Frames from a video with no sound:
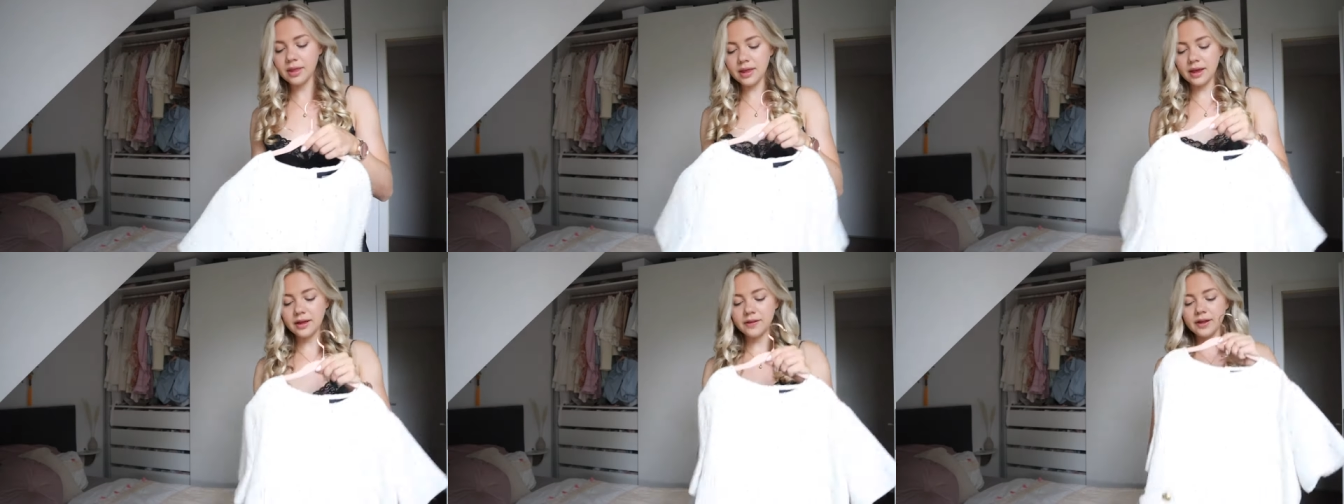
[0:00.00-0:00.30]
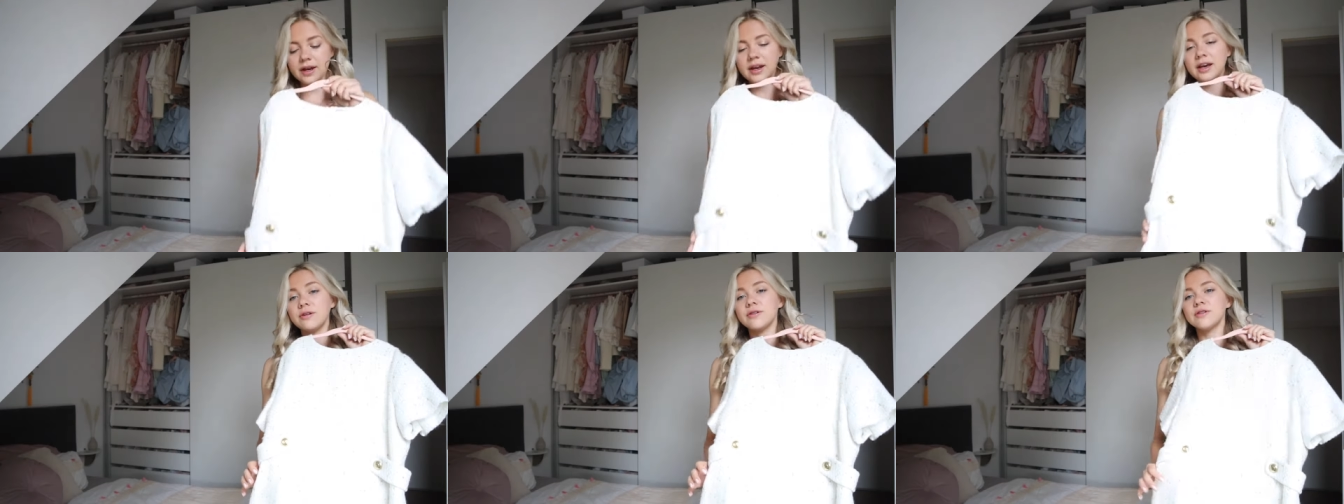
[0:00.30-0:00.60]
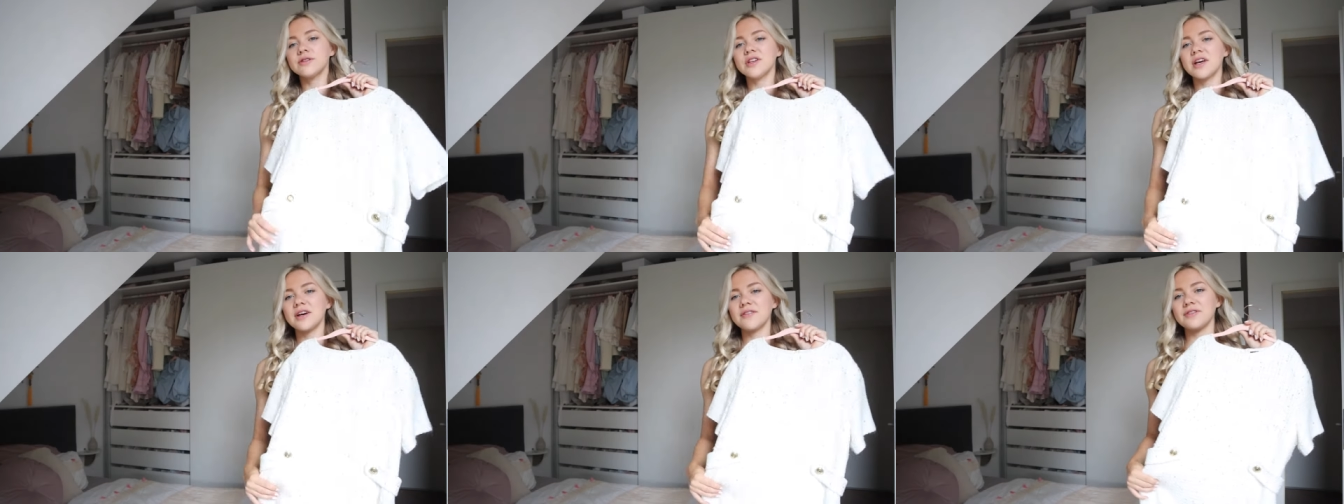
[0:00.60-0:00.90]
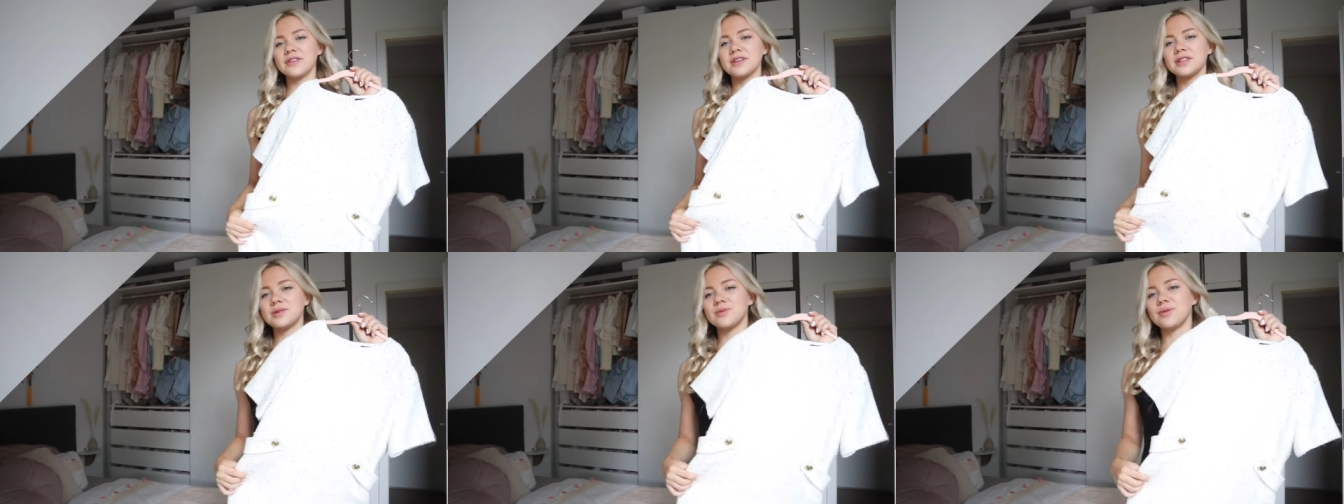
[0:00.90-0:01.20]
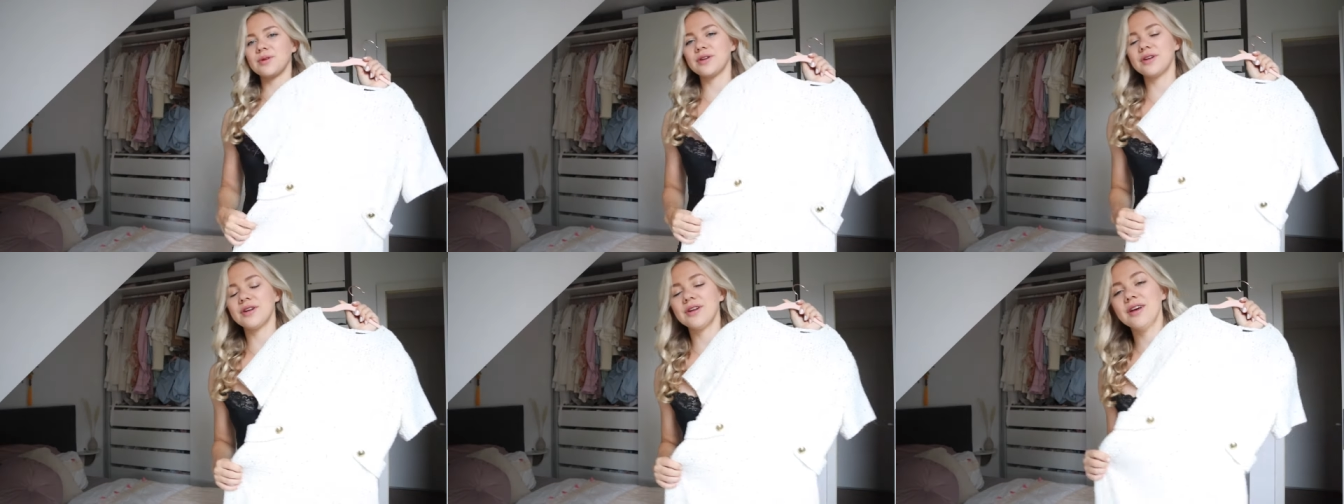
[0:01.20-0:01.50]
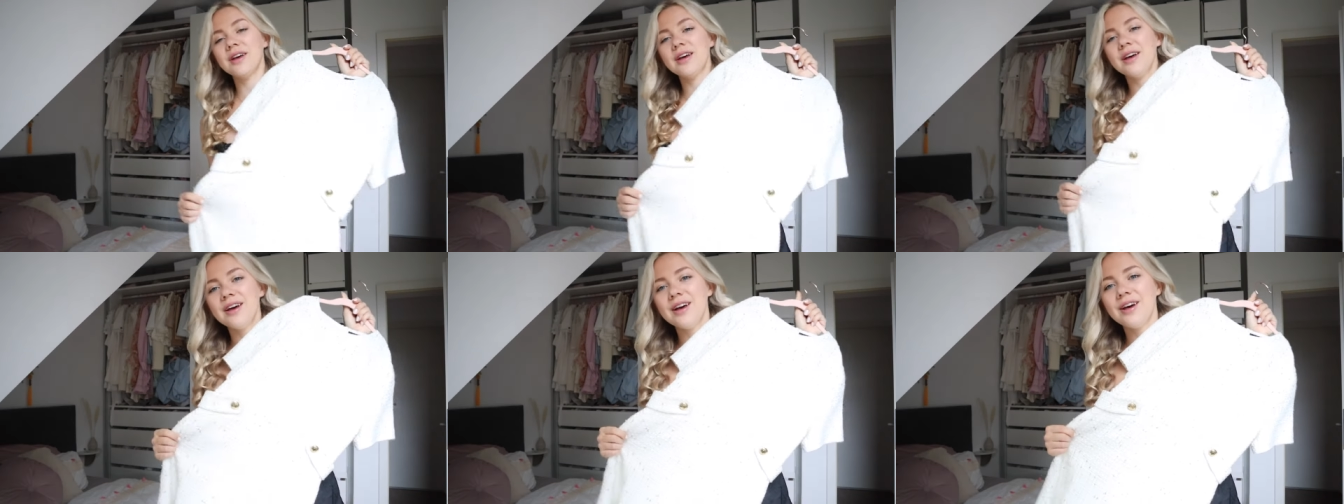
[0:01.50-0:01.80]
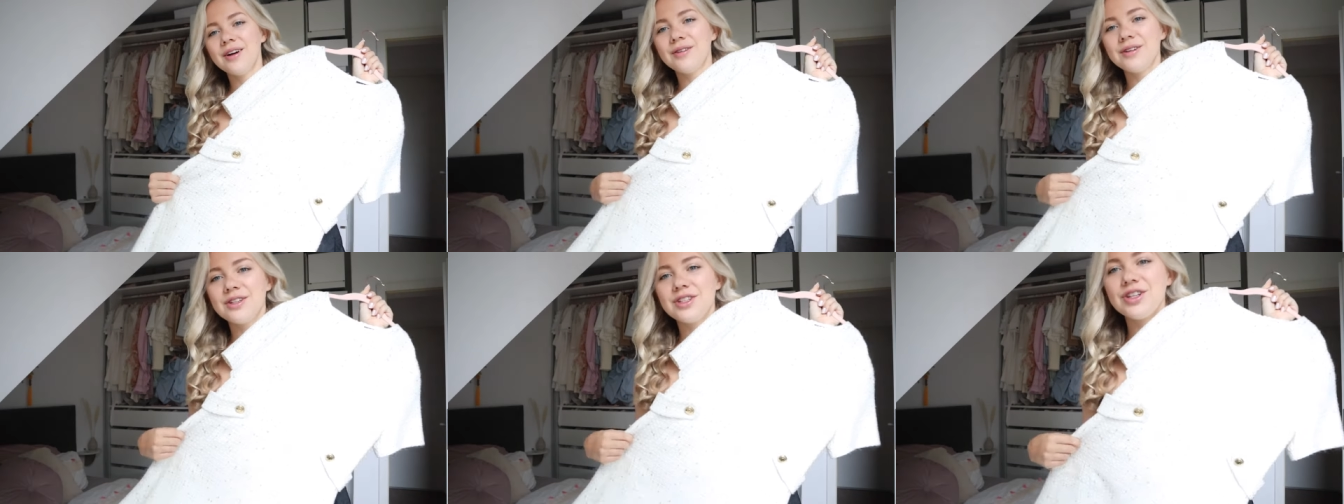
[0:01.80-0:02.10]
And then I also have this one,
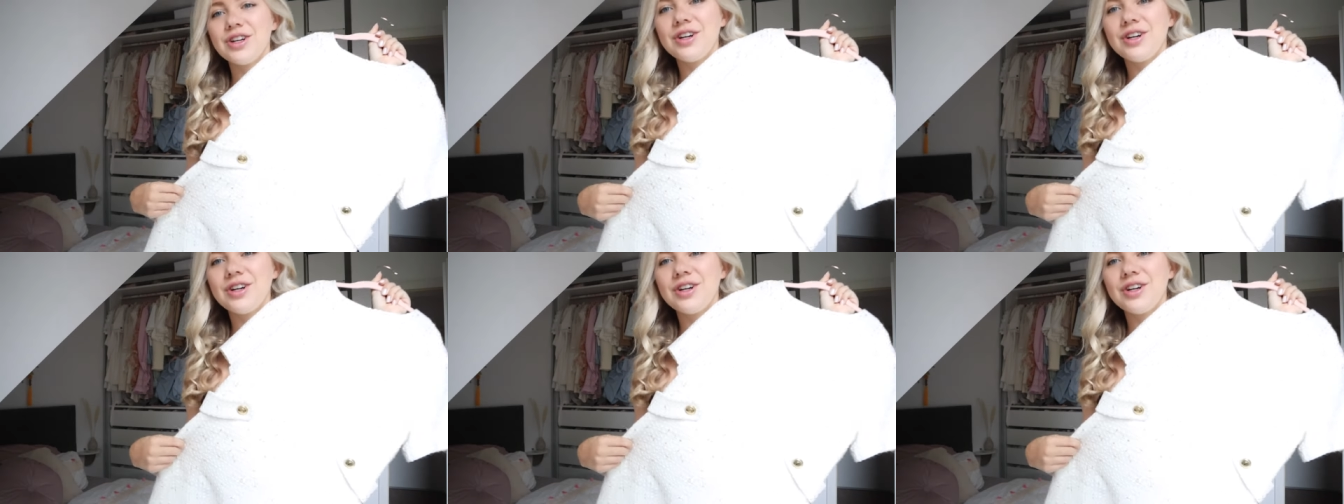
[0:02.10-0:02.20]
which